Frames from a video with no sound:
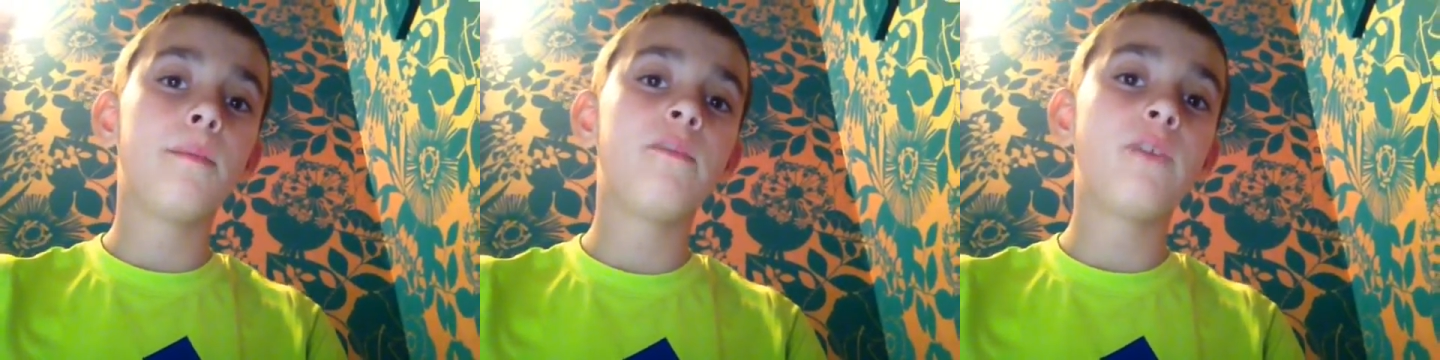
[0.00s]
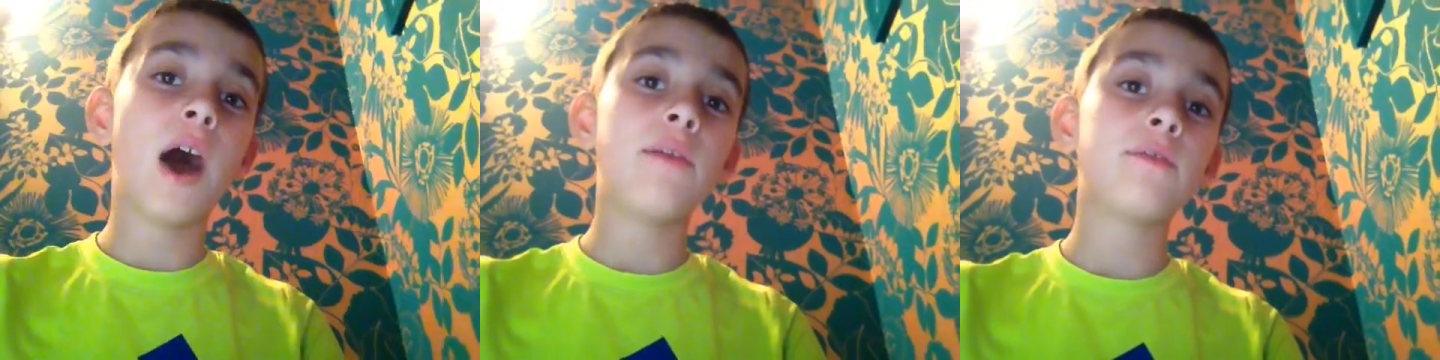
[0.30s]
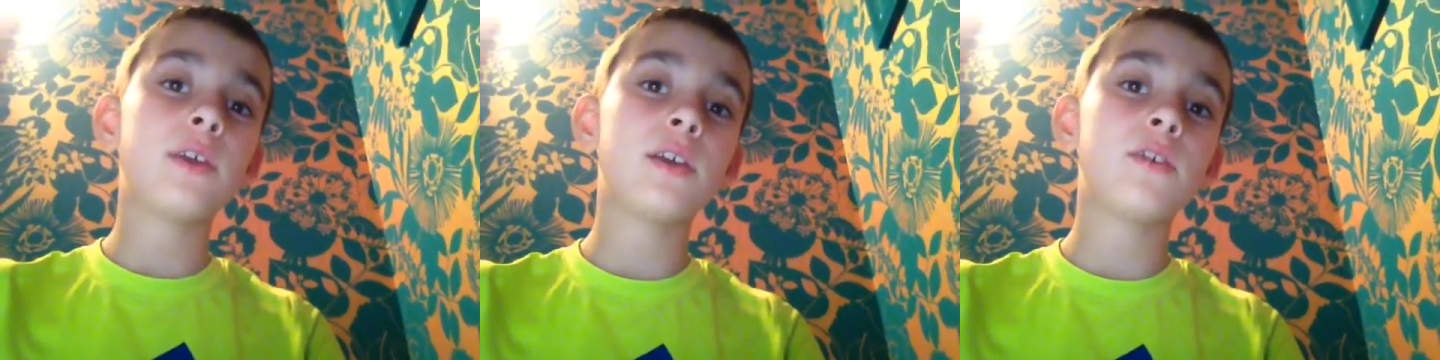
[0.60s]
five
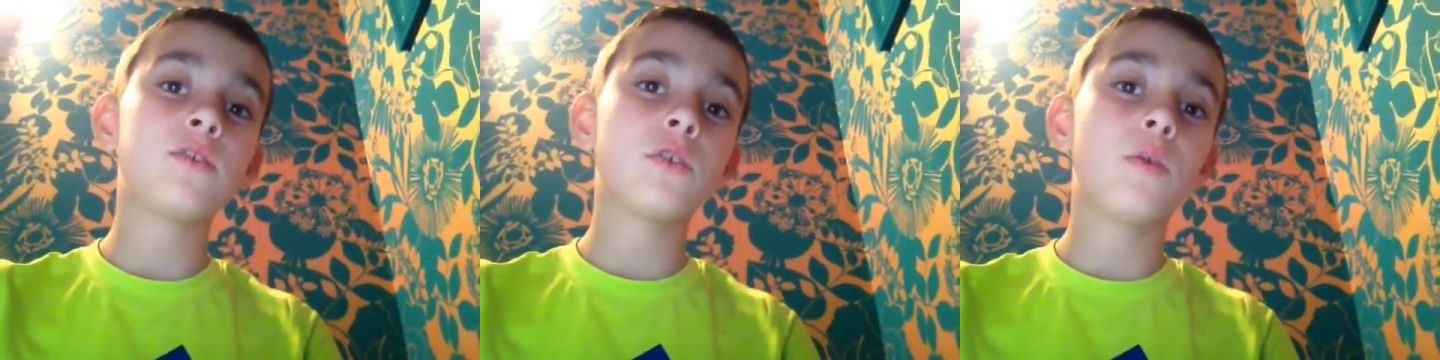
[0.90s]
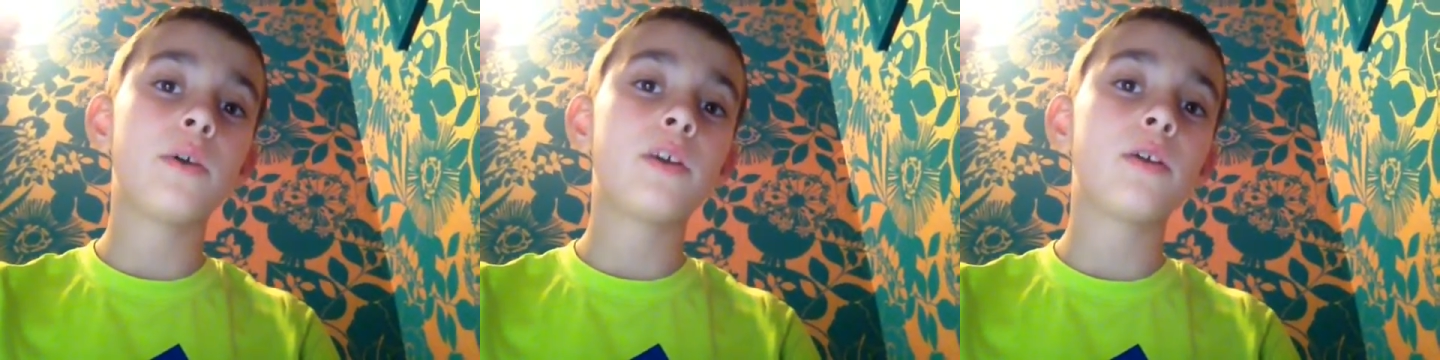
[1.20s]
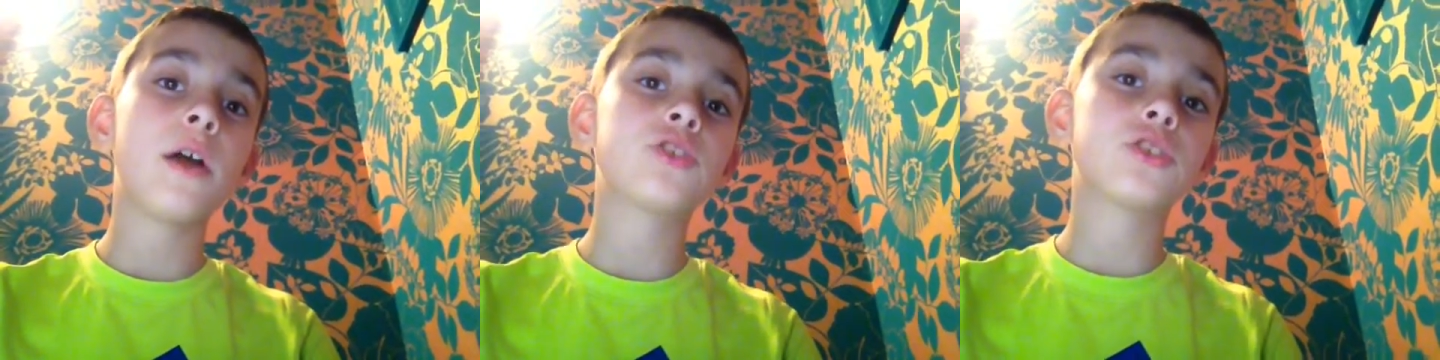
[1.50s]
days, so
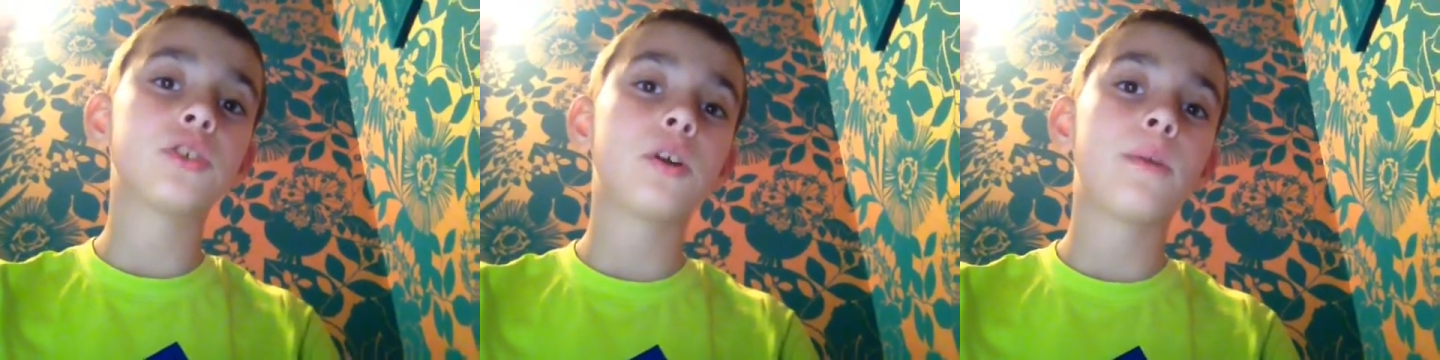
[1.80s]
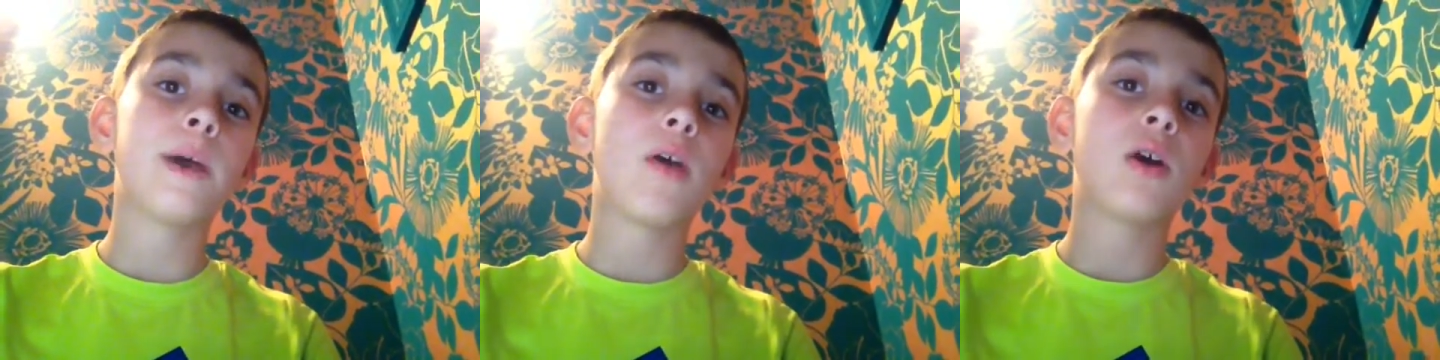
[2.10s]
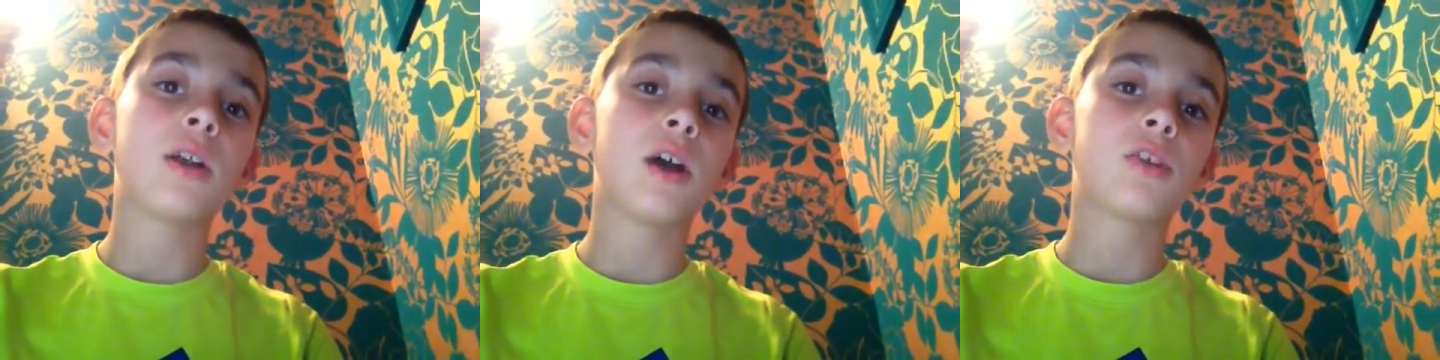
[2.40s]
it'll actually come out
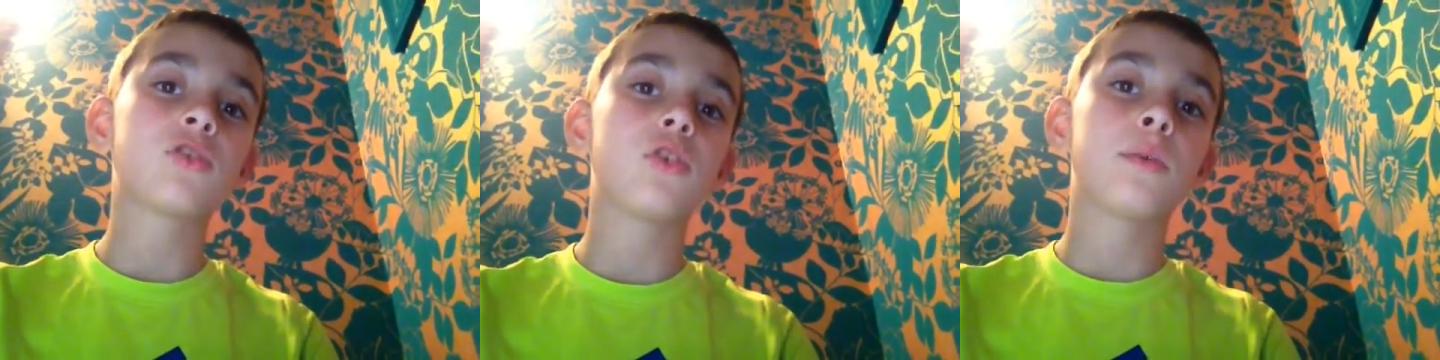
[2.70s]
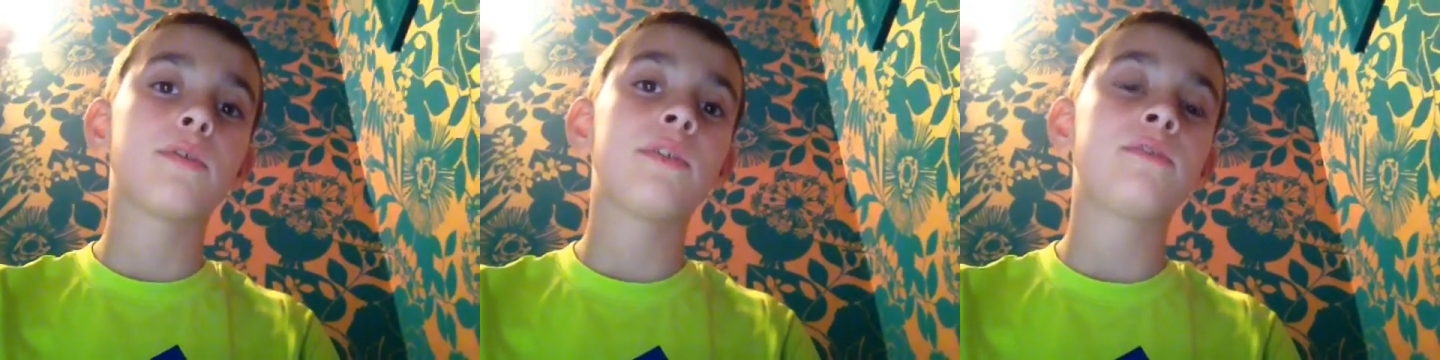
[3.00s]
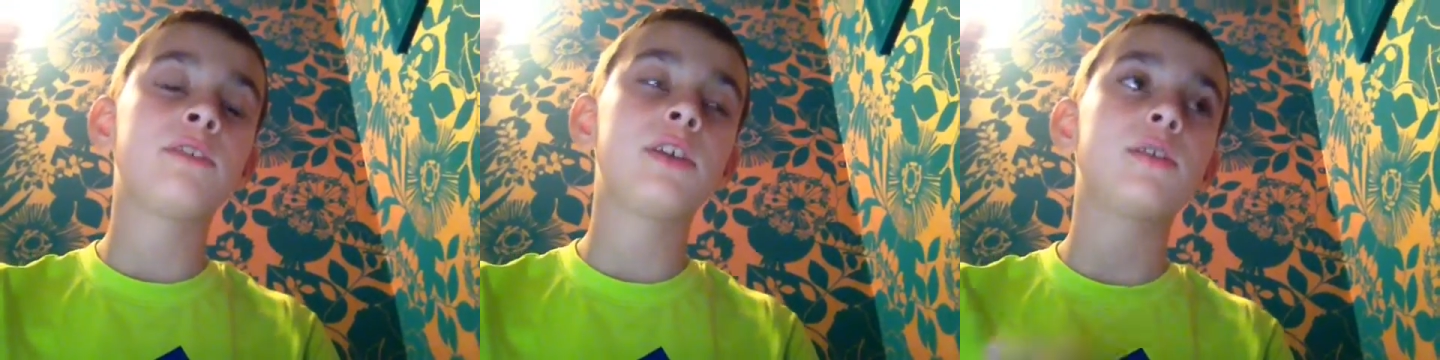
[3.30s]
on October
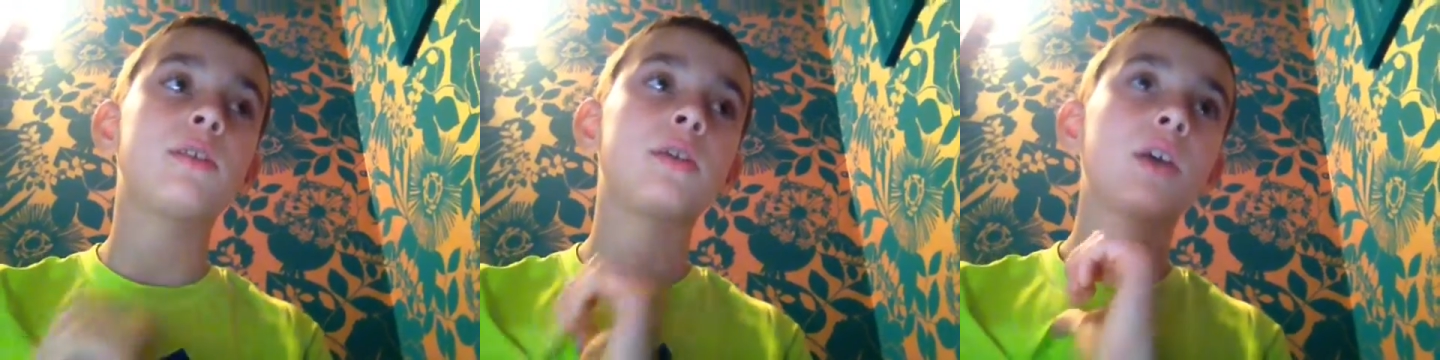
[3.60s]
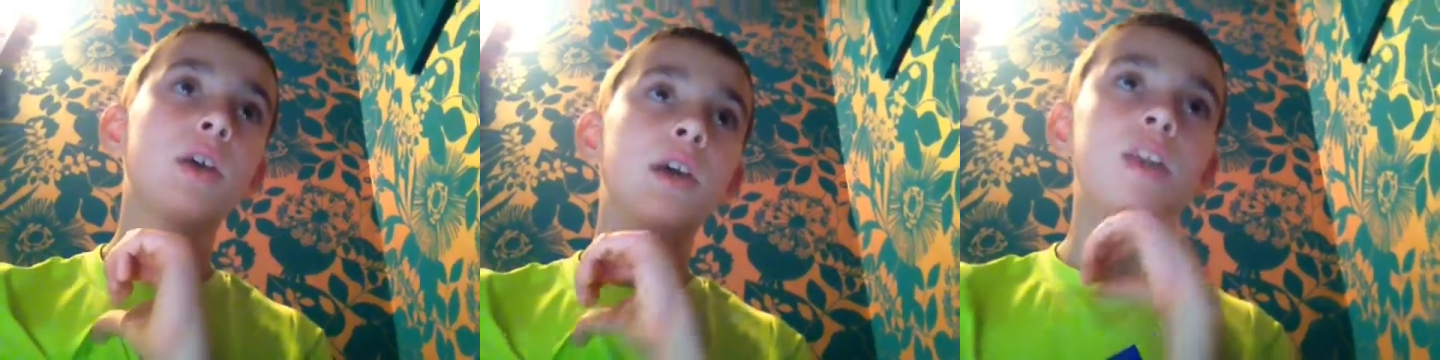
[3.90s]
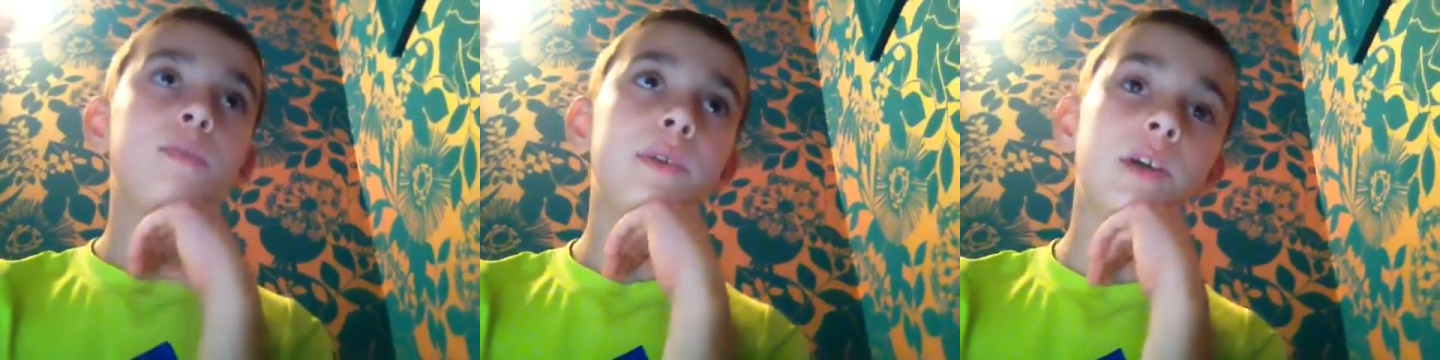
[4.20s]
15th.
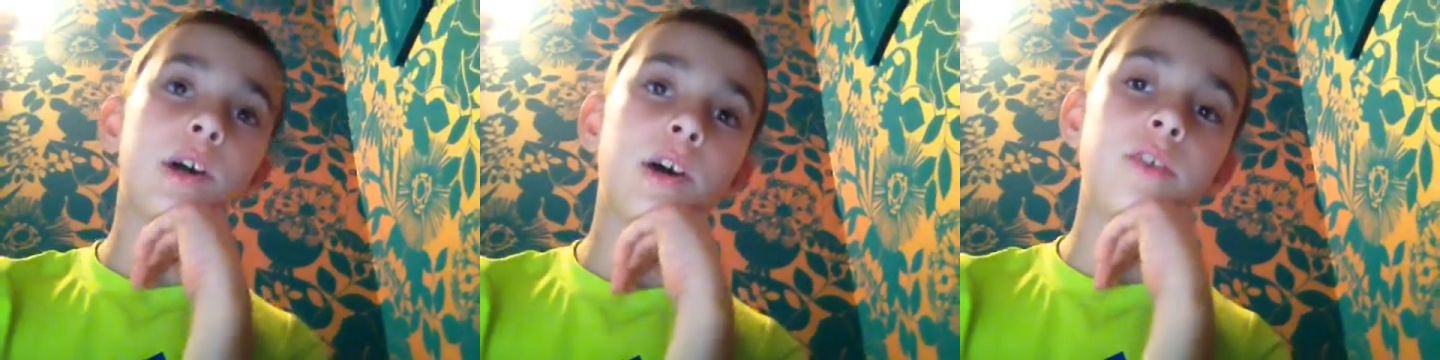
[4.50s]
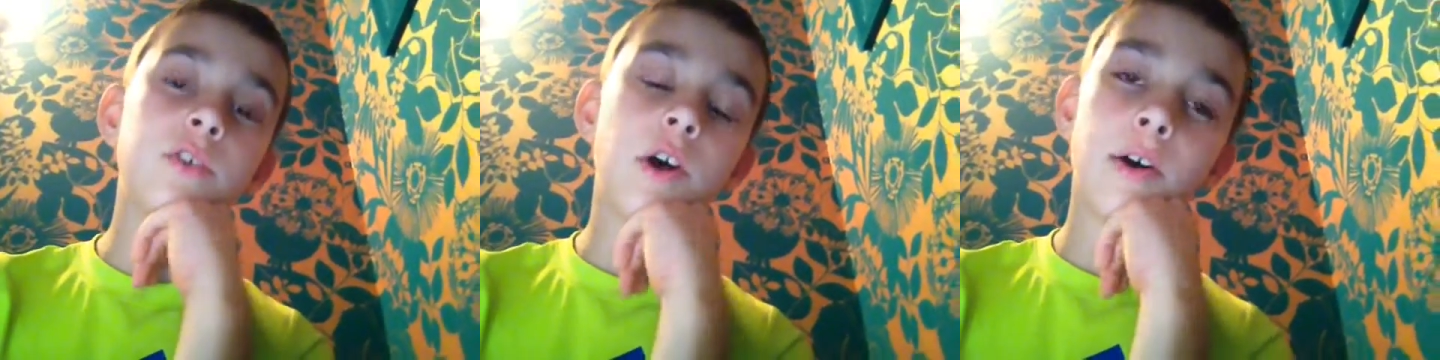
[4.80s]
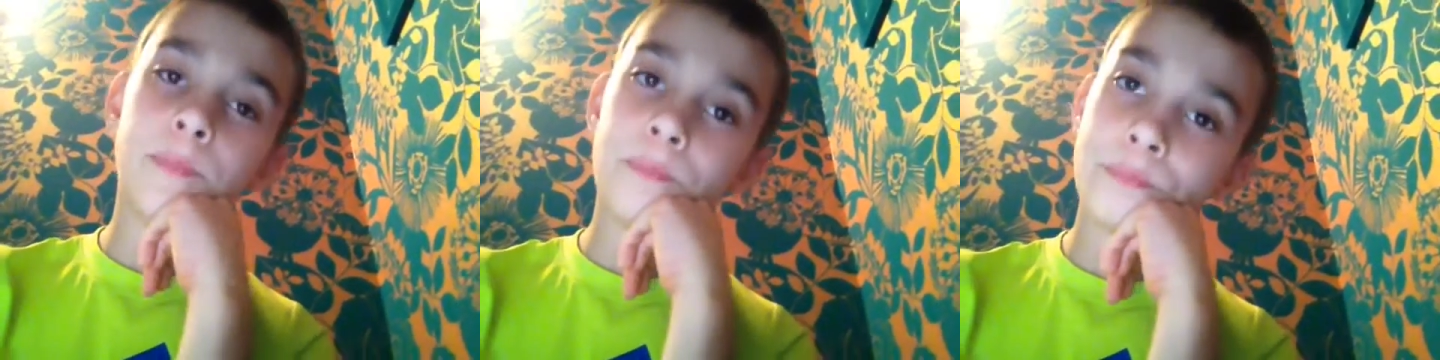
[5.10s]
It's because,
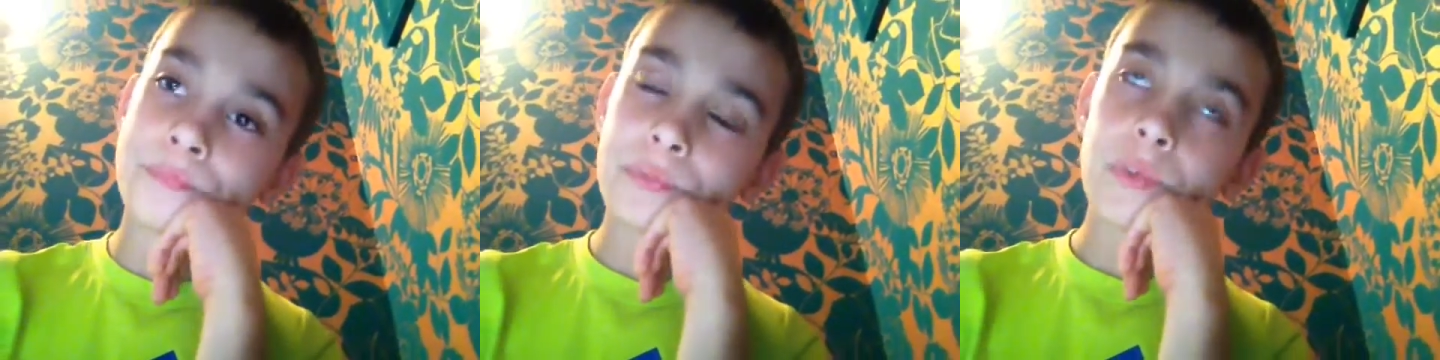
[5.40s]
um,